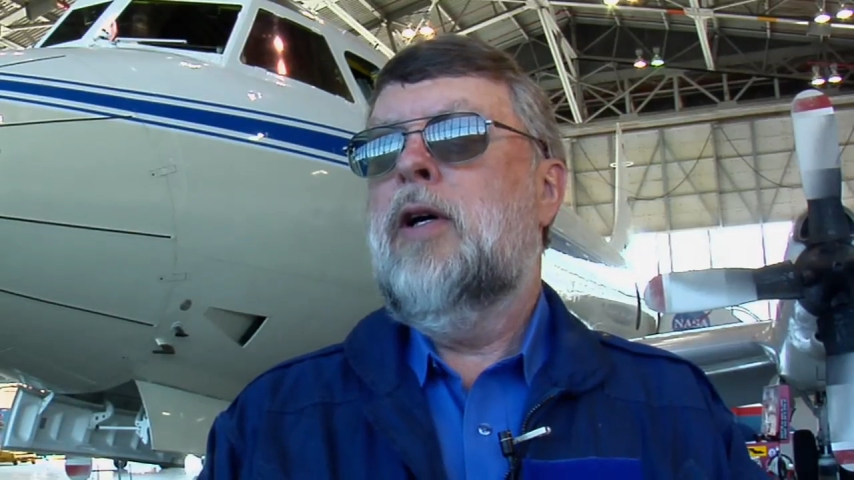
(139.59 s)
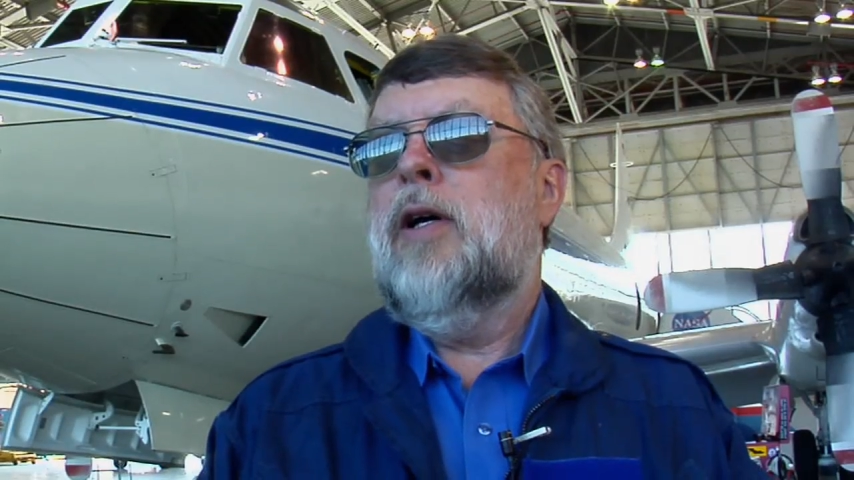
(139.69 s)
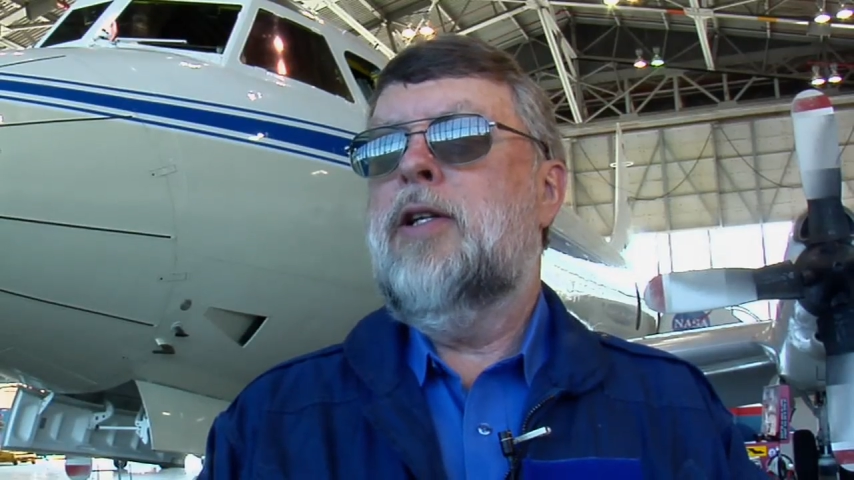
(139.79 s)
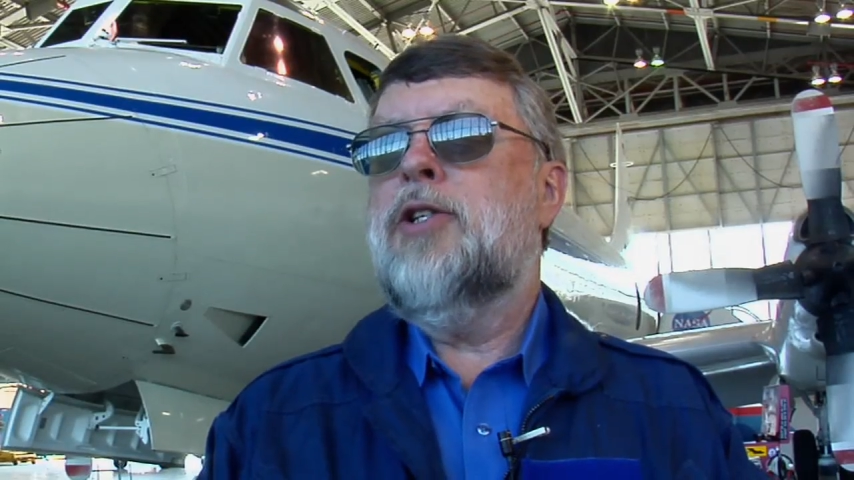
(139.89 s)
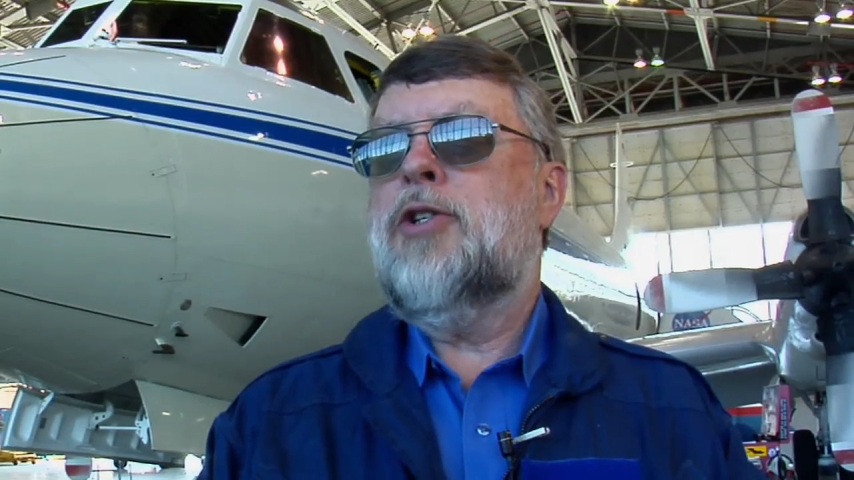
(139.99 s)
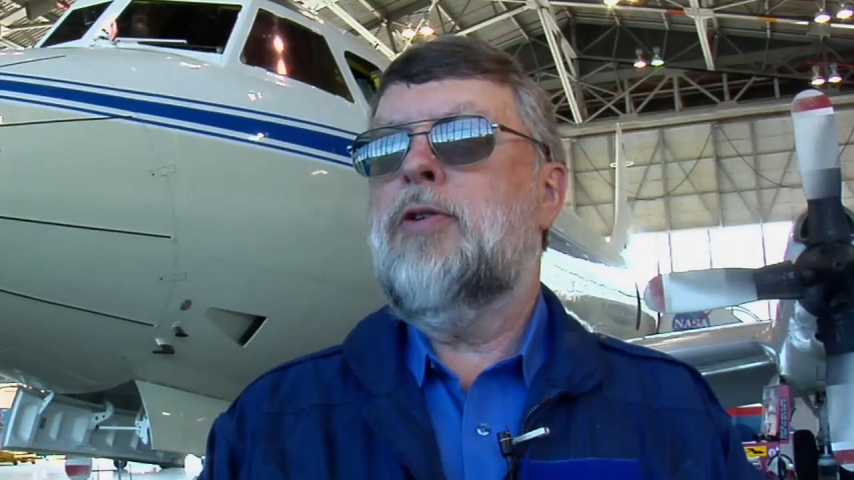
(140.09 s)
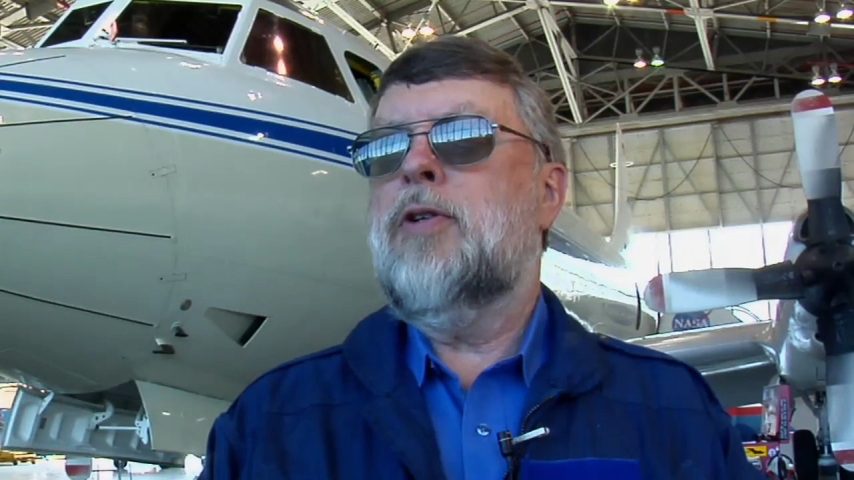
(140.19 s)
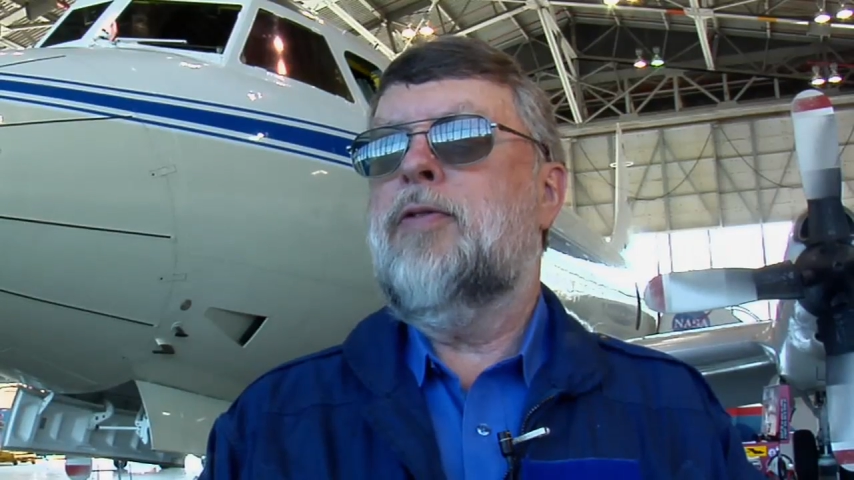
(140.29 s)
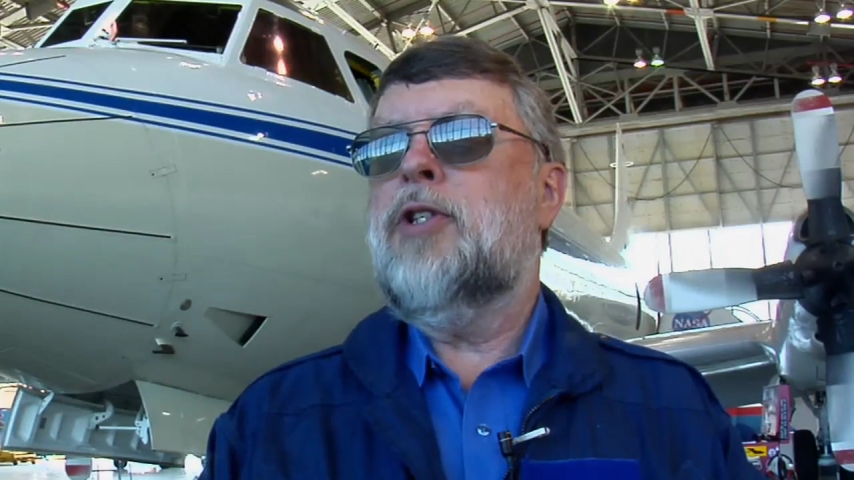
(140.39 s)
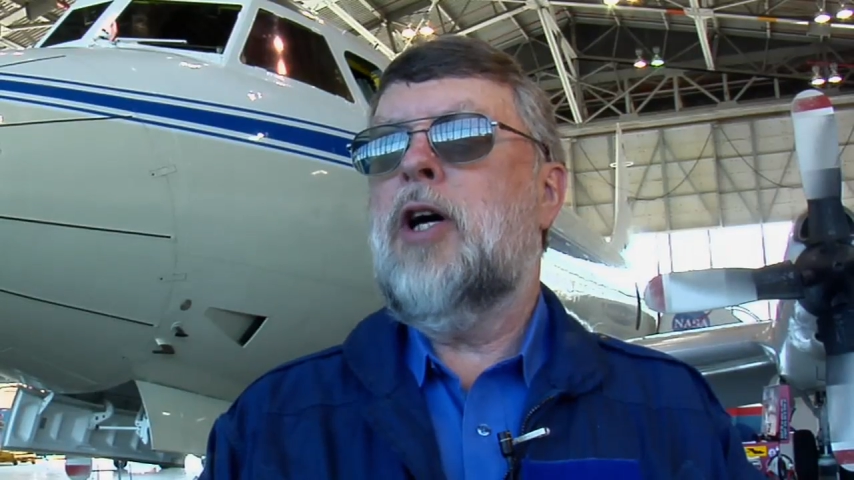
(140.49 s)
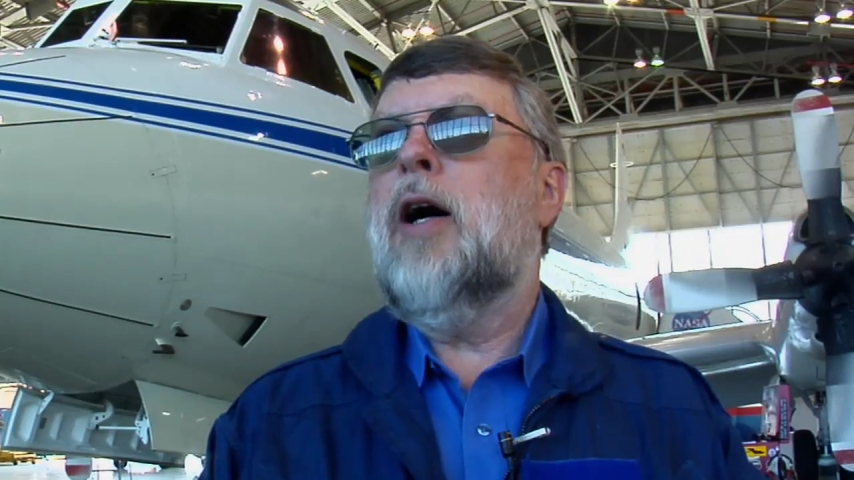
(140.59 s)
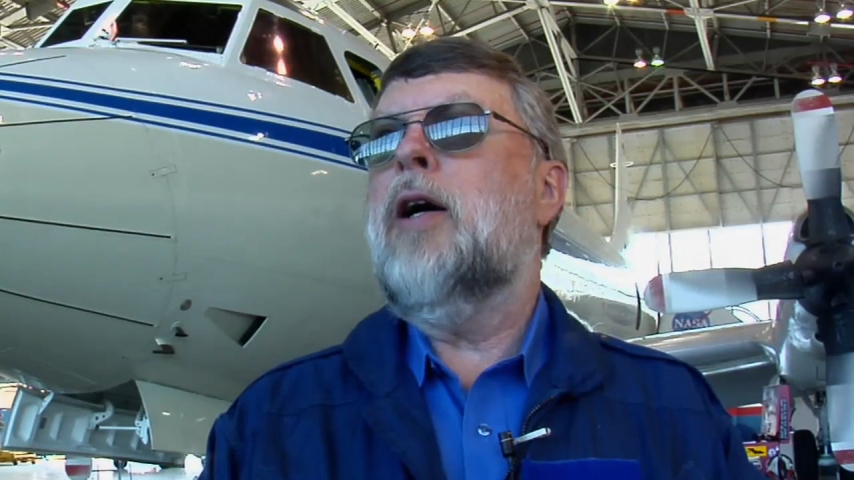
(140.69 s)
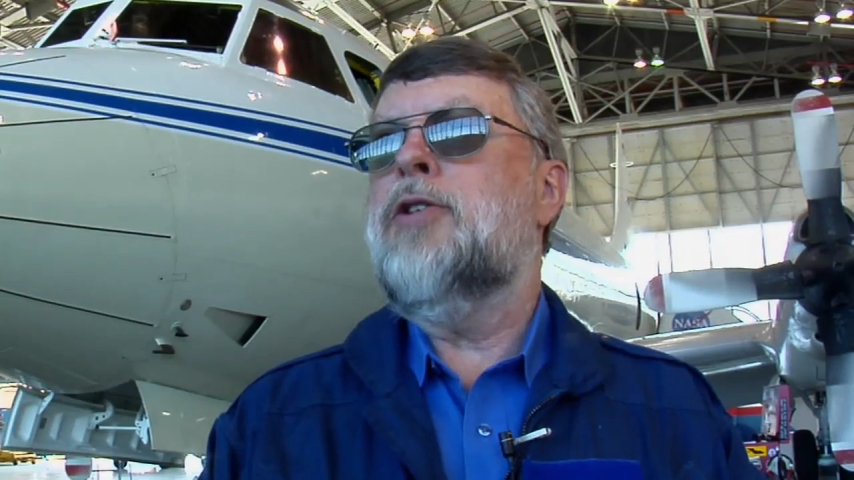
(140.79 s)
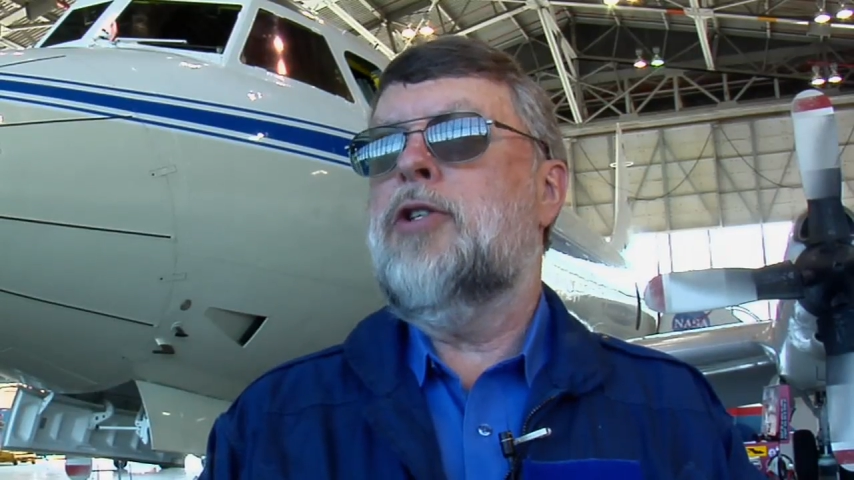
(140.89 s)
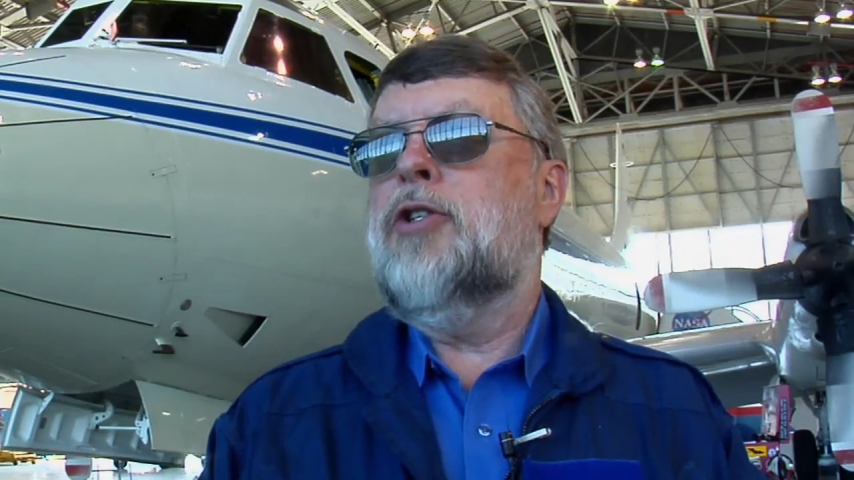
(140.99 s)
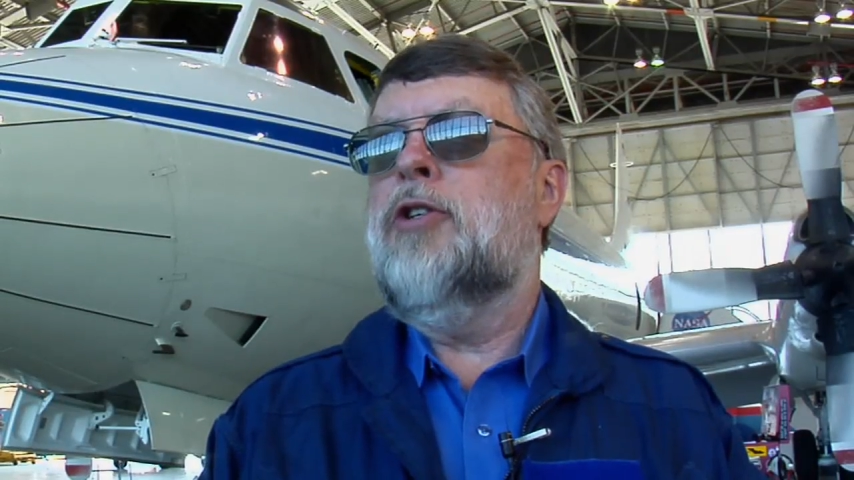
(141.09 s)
and this sort of ties the